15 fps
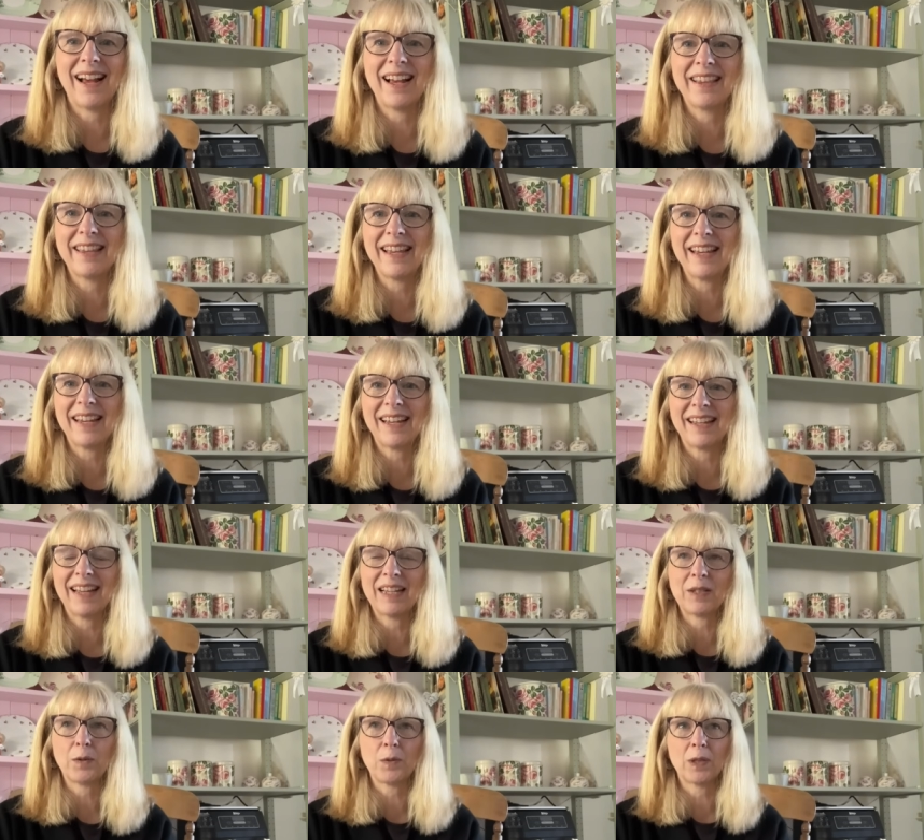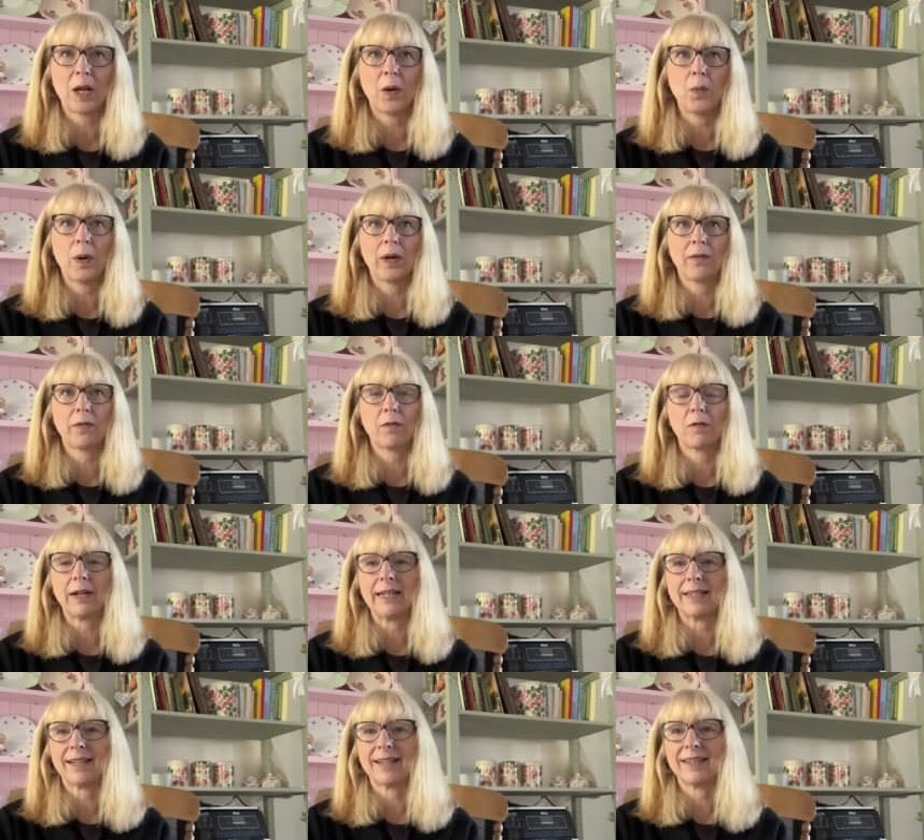I think it's also one of the
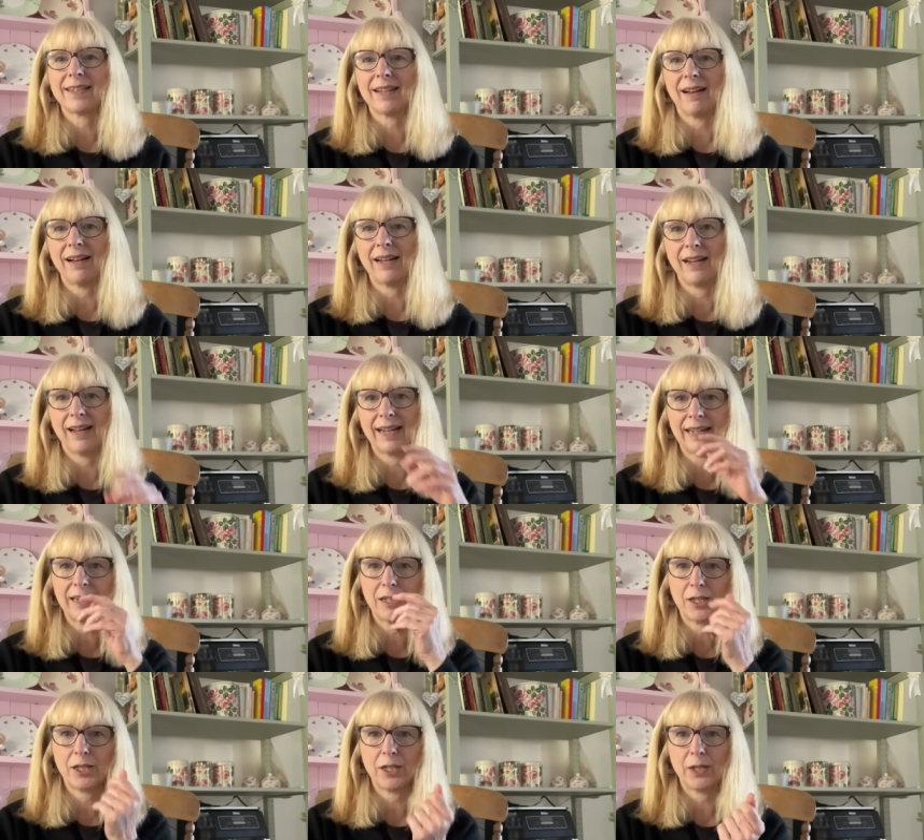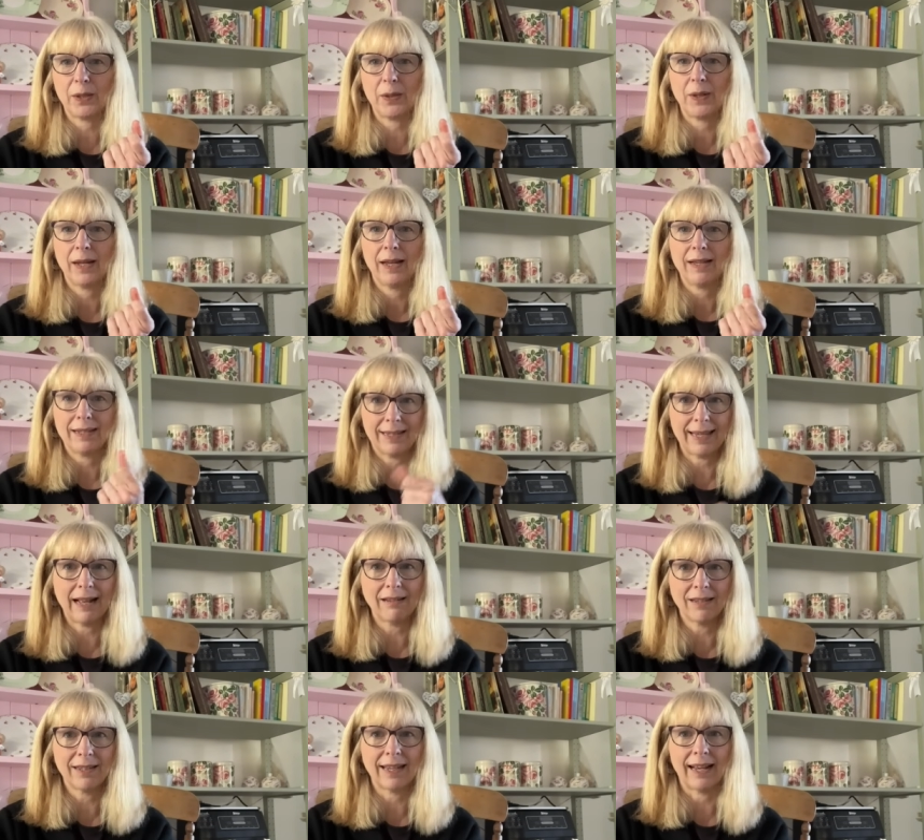reasons I like to
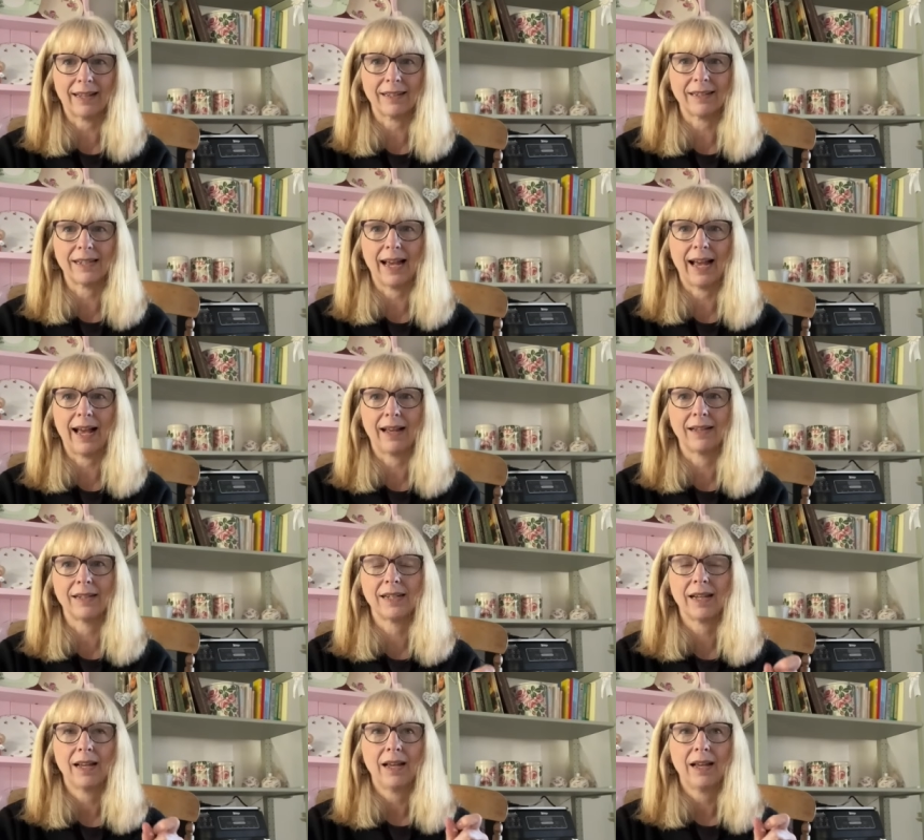sell secondhand,